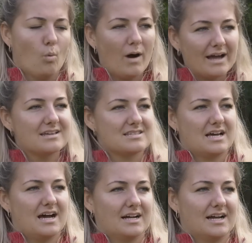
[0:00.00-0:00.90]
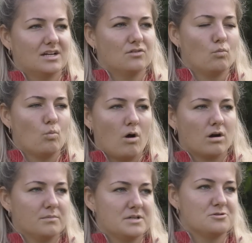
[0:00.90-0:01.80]
Why is that and kind of what
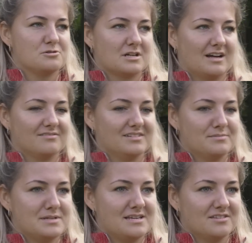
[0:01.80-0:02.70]
can we do to kind of eliminate